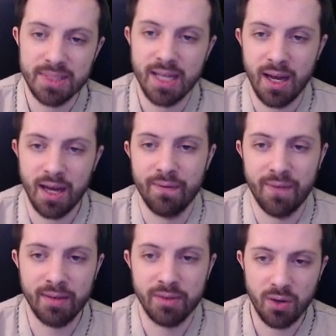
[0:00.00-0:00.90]
I
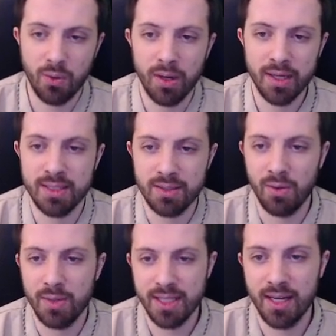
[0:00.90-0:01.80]
found the core is
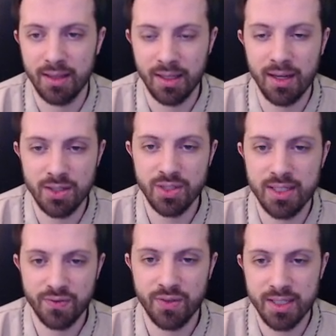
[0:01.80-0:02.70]
always getting
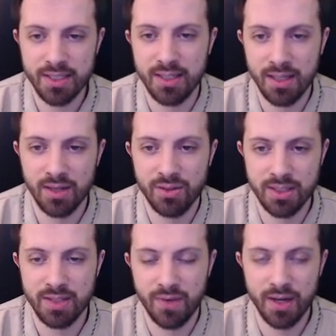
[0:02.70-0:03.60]
Leandries first. Leandries
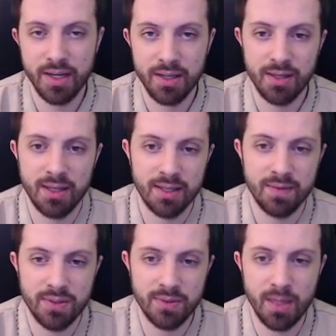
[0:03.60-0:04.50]
is very good. It gives
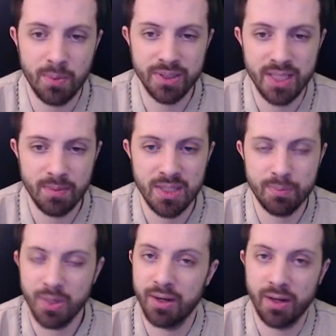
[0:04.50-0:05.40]
you double damage
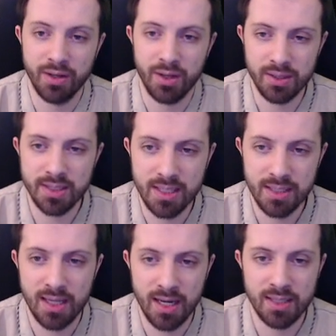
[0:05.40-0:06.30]
burn on your ulti,
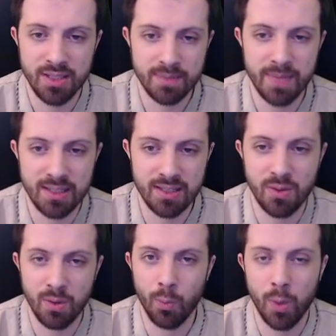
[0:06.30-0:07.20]
and it just makes it so
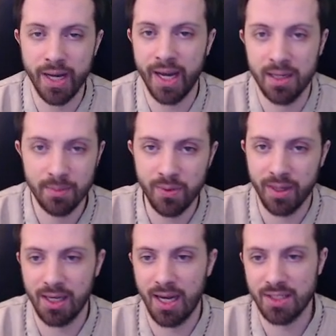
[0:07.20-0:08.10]
on one item you
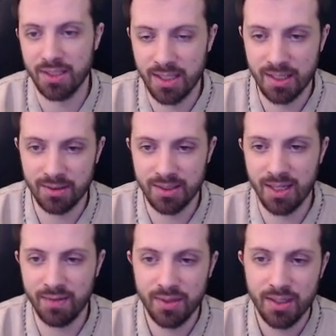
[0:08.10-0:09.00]
can actually kill
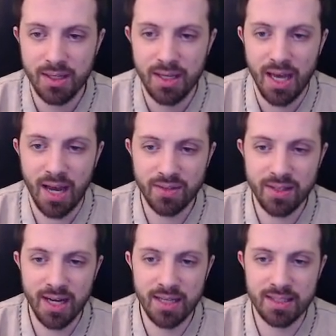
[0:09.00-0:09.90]
stuff. After
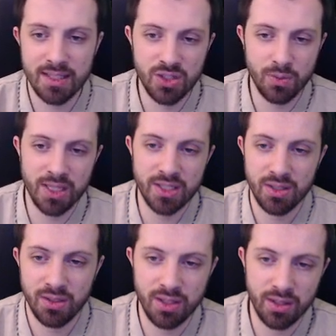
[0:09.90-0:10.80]
that, it's situational.
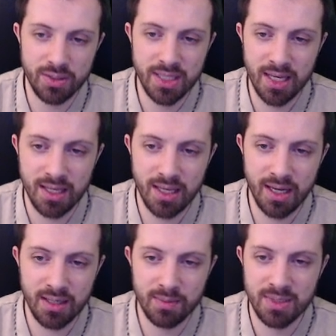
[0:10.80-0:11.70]
You can go tanky
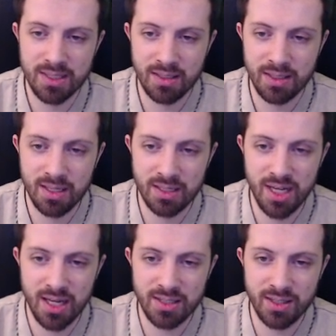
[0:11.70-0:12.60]
items,
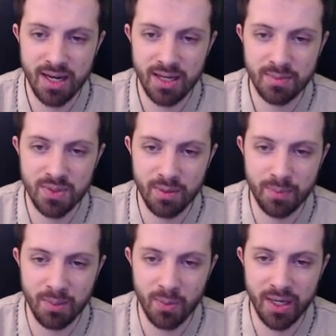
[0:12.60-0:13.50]
enchanter items, or a
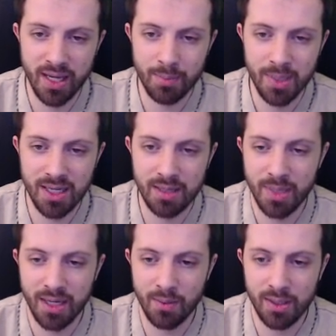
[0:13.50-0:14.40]
bit more AP depending on